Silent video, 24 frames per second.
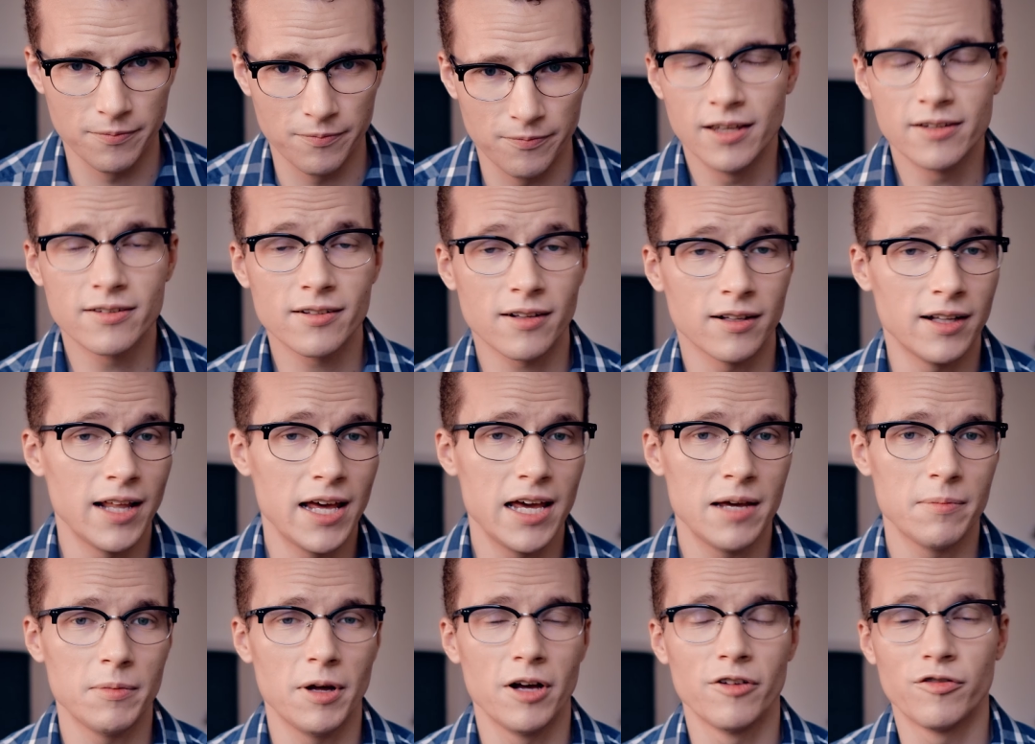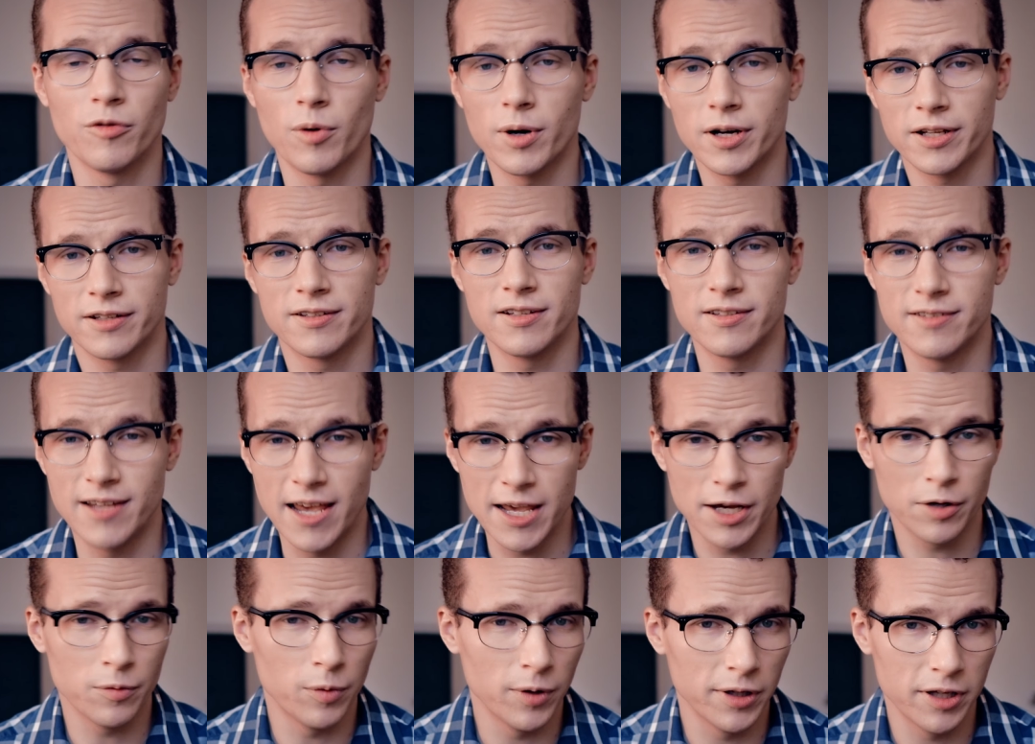His claim of wanting to
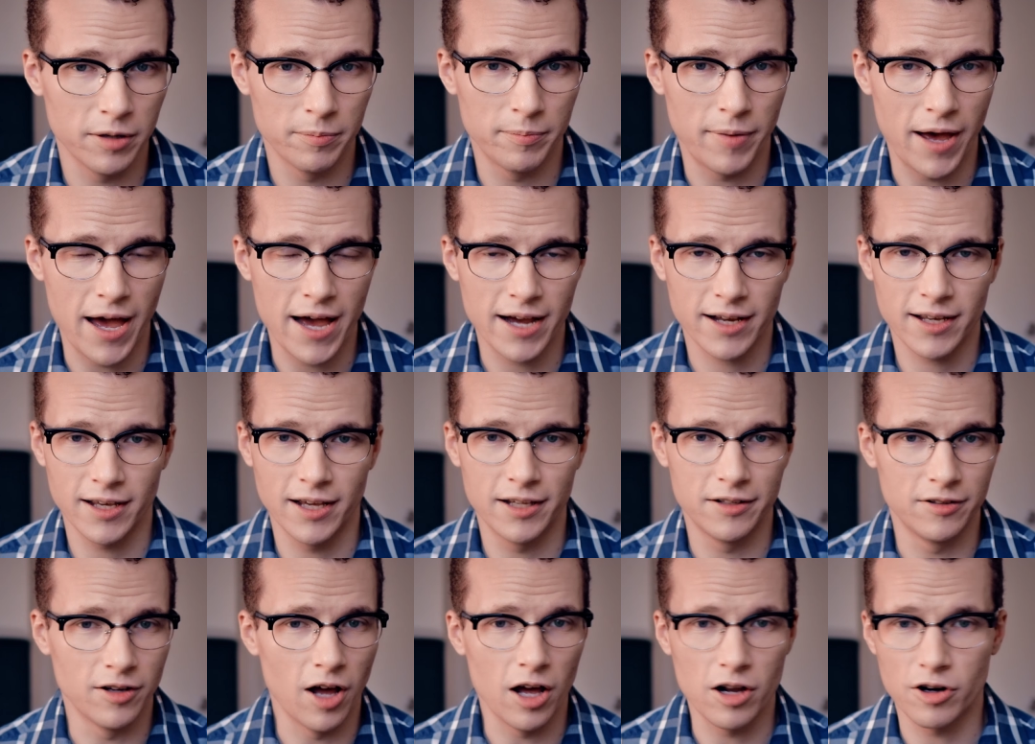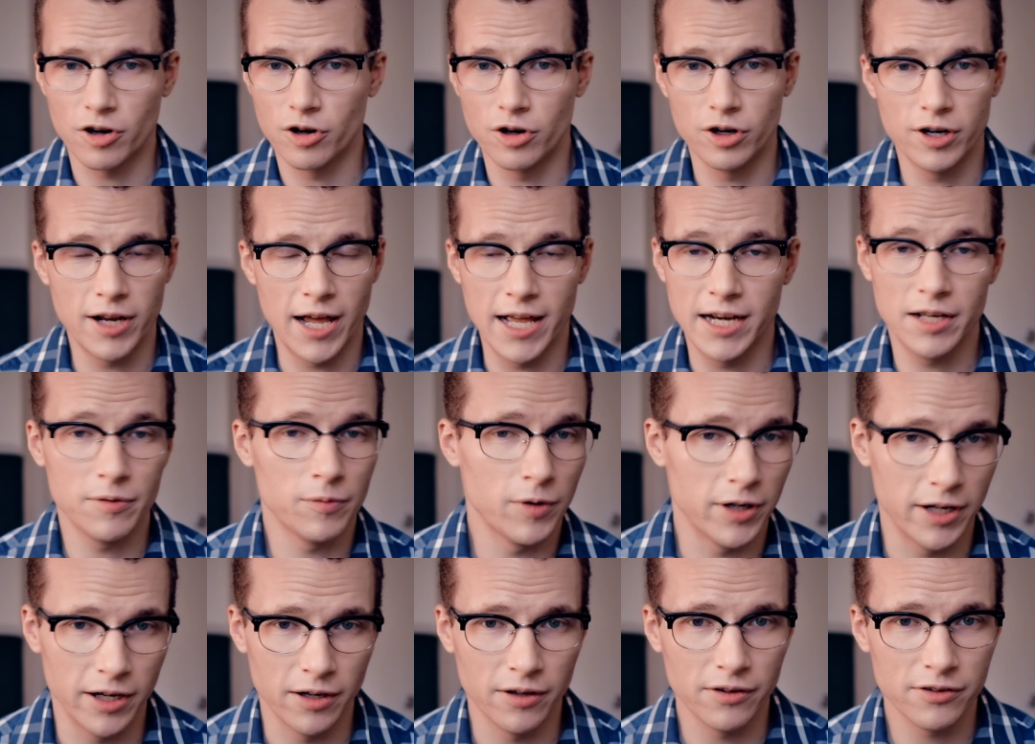take William back and not hurt
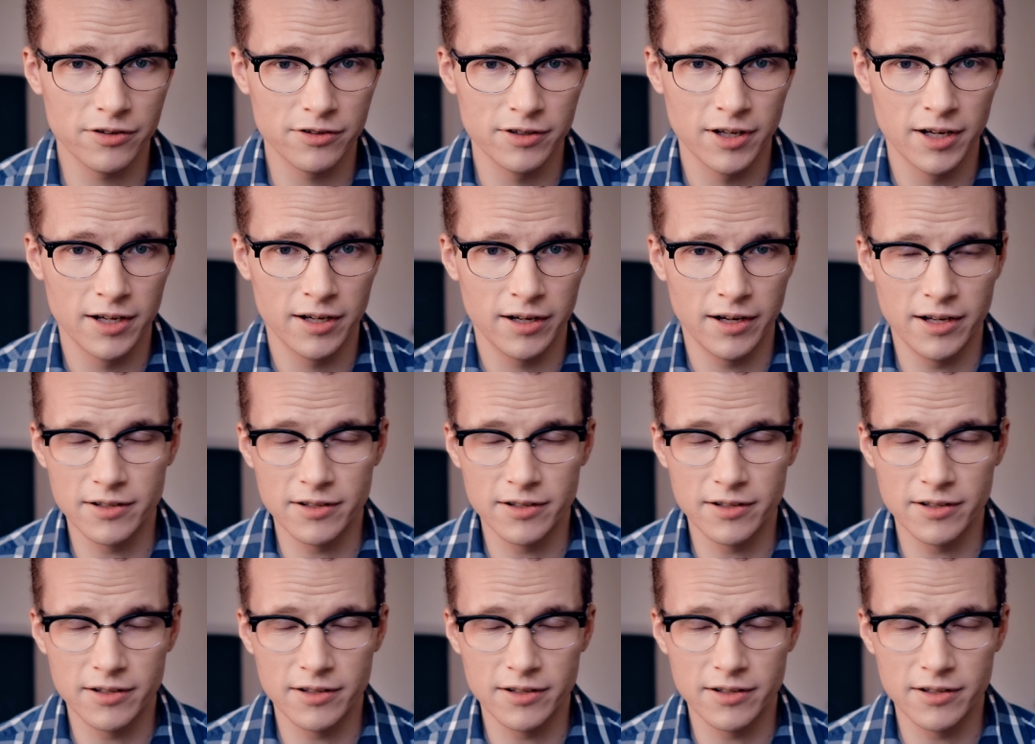anyone else